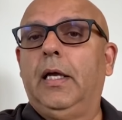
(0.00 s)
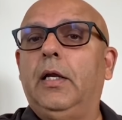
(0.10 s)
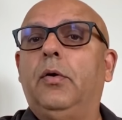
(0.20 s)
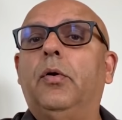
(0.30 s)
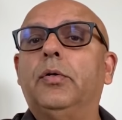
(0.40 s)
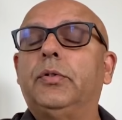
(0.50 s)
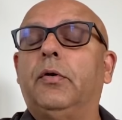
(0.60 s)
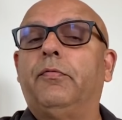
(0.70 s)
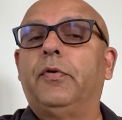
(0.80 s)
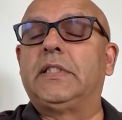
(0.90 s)
It goes
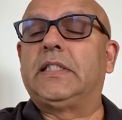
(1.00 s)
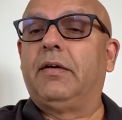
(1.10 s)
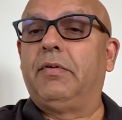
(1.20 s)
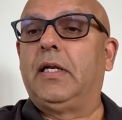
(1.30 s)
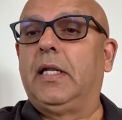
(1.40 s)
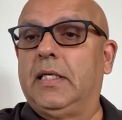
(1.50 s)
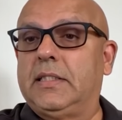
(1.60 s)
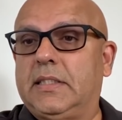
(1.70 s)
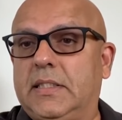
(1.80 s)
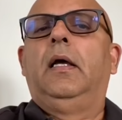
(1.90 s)
on for 7
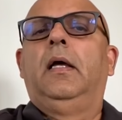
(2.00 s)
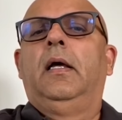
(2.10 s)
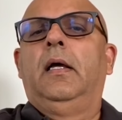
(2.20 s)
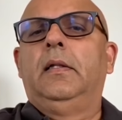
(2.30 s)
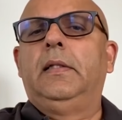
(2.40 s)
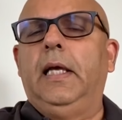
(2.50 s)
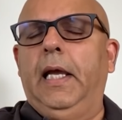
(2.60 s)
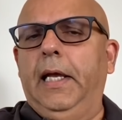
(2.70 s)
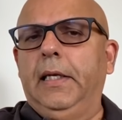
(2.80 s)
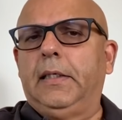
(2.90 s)
days. The
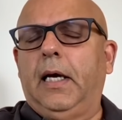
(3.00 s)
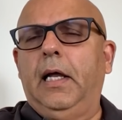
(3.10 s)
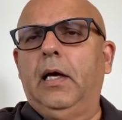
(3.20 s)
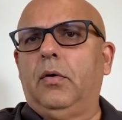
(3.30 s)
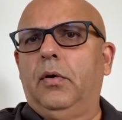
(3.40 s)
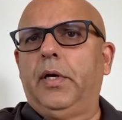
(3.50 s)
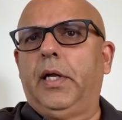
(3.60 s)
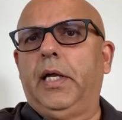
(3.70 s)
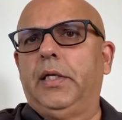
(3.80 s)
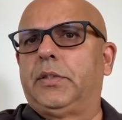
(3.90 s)
entire
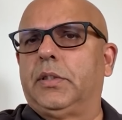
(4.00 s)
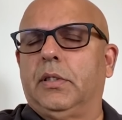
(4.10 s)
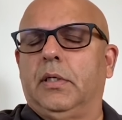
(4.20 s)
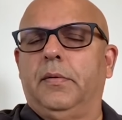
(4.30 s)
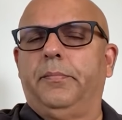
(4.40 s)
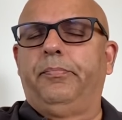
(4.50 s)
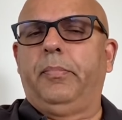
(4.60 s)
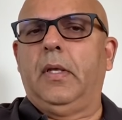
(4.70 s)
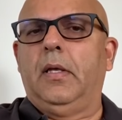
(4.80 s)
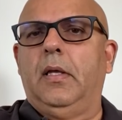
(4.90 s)
congregation
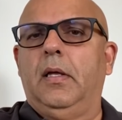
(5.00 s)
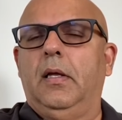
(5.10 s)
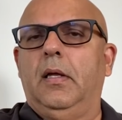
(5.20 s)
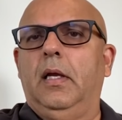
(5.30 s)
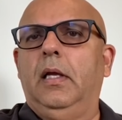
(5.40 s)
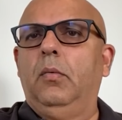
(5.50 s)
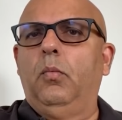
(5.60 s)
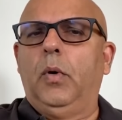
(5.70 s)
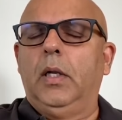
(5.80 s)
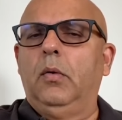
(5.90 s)

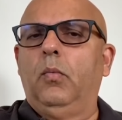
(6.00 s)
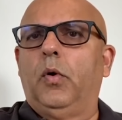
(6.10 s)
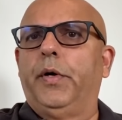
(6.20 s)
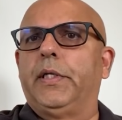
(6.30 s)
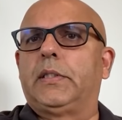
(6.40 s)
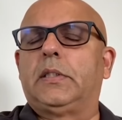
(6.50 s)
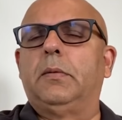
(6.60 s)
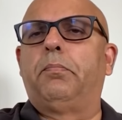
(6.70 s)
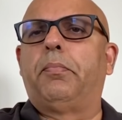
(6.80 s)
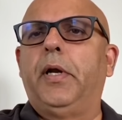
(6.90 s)
in one voice
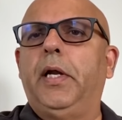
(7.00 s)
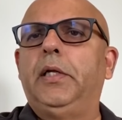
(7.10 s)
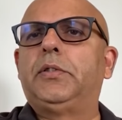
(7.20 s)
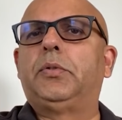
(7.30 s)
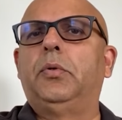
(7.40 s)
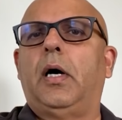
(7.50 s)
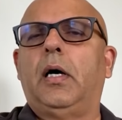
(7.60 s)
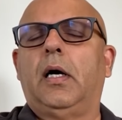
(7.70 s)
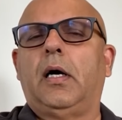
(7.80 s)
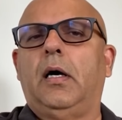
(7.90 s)
prays to
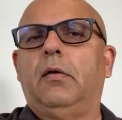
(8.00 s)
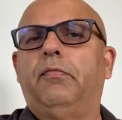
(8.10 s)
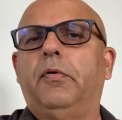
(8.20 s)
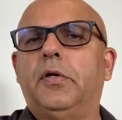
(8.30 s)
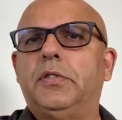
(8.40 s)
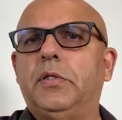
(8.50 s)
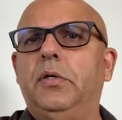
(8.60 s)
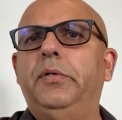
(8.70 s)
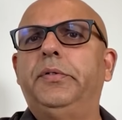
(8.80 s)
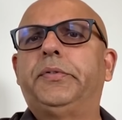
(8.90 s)
Aga Khan for
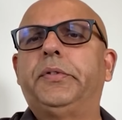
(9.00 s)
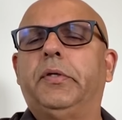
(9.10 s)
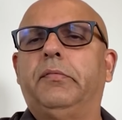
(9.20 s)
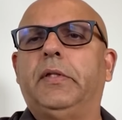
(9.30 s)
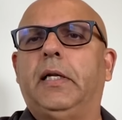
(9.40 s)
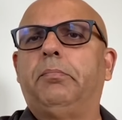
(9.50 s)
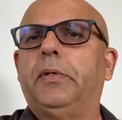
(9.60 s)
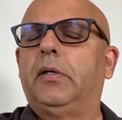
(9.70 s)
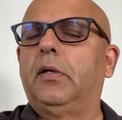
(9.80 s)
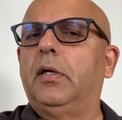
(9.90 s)
resolution of that
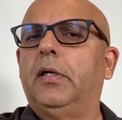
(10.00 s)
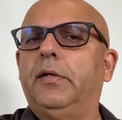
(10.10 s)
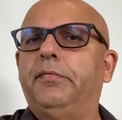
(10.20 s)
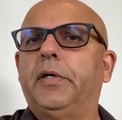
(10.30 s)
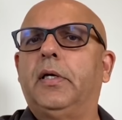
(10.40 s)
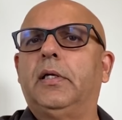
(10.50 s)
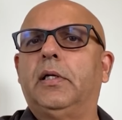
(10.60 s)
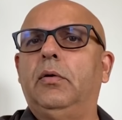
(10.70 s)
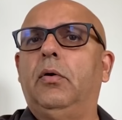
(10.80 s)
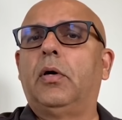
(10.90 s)
particular
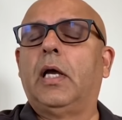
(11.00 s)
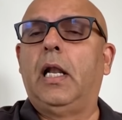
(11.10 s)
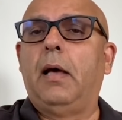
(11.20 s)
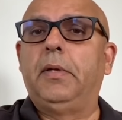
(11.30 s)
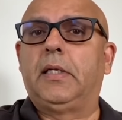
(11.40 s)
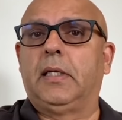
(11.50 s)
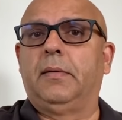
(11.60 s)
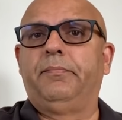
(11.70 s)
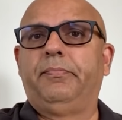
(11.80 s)
difficulty or calamity.